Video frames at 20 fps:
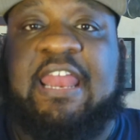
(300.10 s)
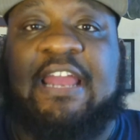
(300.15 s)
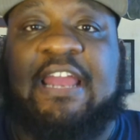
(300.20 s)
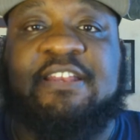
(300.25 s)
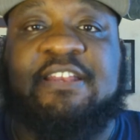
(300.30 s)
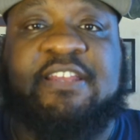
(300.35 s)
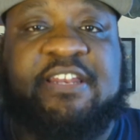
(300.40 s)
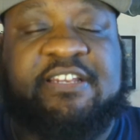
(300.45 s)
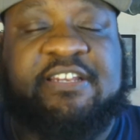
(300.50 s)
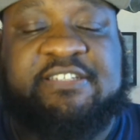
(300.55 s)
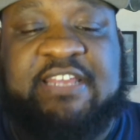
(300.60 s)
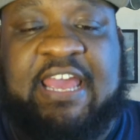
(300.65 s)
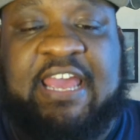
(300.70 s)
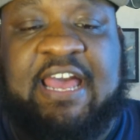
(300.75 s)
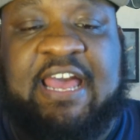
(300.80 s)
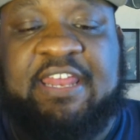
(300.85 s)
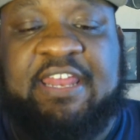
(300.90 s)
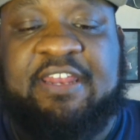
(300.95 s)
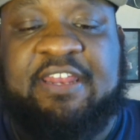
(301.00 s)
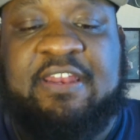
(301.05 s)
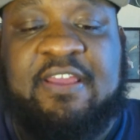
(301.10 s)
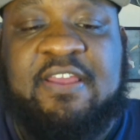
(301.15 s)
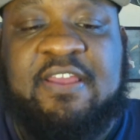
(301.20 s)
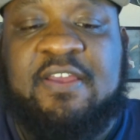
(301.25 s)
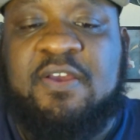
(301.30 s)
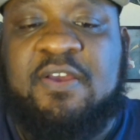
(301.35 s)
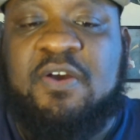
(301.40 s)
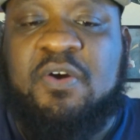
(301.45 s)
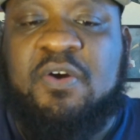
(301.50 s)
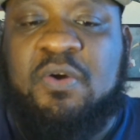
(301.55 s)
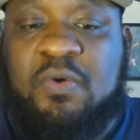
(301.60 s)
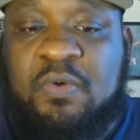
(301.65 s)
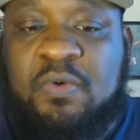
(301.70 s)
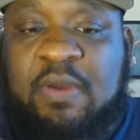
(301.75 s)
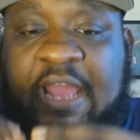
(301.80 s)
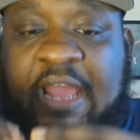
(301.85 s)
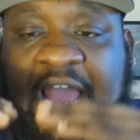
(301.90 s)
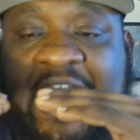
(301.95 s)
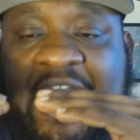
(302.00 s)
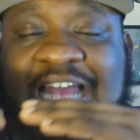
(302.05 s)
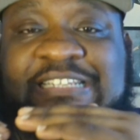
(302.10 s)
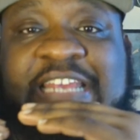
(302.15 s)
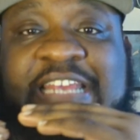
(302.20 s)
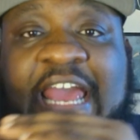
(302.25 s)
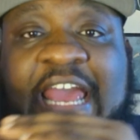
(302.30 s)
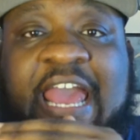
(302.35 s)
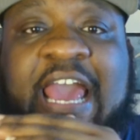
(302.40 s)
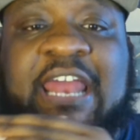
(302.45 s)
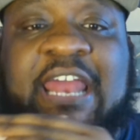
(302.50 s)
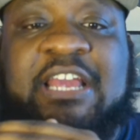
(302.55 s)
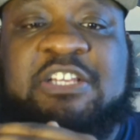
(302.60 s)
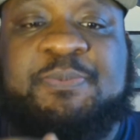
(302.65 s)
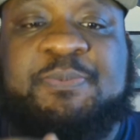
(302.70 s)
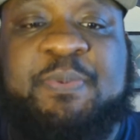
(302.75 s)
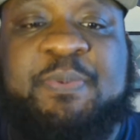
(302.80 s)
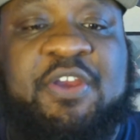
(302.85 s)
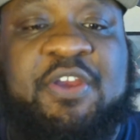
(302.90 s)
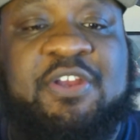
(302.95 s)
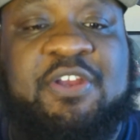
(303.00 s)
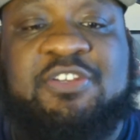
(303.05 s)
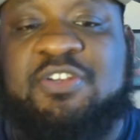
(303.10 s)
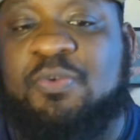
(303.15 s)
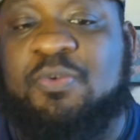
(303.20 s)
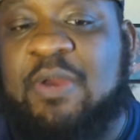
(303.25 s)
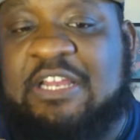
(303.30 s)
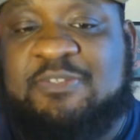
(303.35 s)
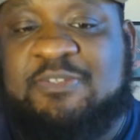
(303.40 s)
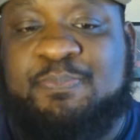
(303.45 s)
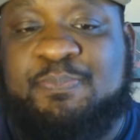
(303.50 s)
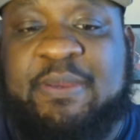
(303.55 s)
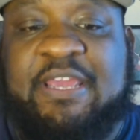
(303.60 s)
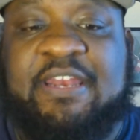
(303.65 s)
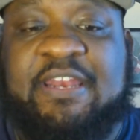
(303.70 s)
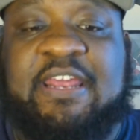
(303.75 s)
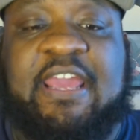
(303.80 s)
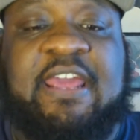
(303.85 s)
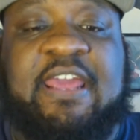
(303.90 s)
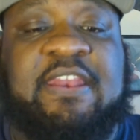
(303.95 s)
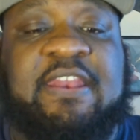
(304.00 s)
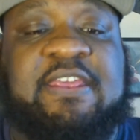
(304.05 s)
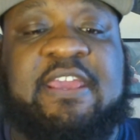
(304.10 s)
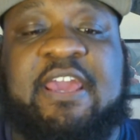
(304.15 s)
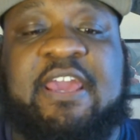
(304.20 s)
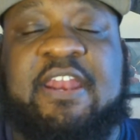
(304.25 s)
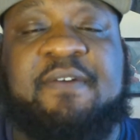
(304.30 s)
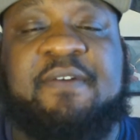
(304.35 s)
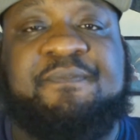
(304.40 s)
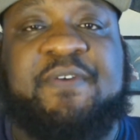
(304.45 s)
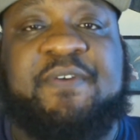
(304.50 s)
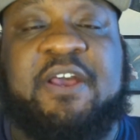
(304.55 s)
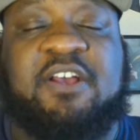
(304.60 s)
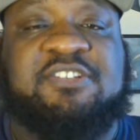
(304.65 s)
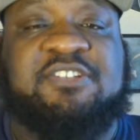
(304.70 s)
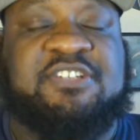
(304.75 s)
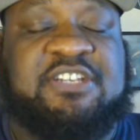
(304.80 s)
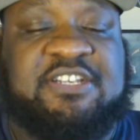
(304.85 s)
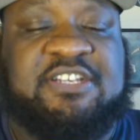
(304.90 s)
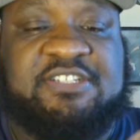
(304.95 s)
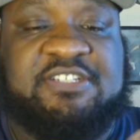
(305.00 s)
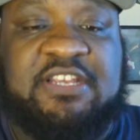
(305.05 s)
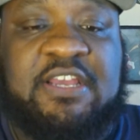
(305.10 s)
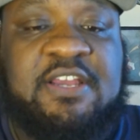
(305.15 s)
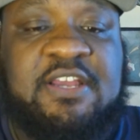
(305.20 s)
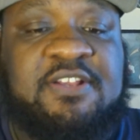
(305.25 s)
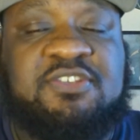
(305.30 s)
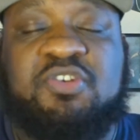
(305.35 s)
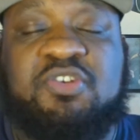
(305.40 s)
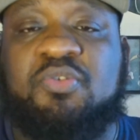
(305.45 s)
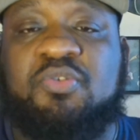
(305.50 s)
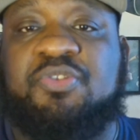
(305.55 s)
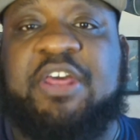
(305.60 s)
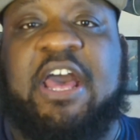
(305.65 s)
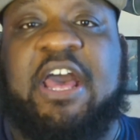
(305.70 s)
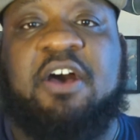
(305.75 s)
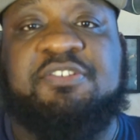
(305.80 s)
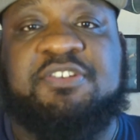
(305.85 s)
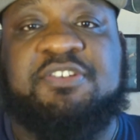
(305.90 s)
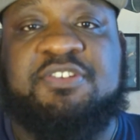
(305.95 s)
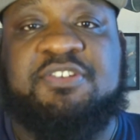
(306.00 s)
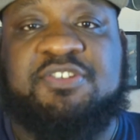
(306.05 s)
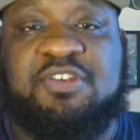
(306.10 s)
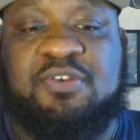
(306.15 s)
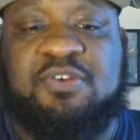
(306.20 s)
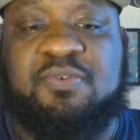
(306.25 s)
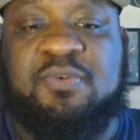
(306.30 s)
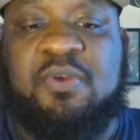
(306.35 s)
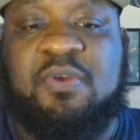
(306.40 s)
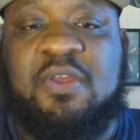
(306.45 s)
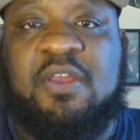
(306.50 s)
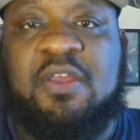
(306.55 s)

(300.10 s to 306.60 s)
Dennis Allen, who has had experience, who has been in the NFL since 2002,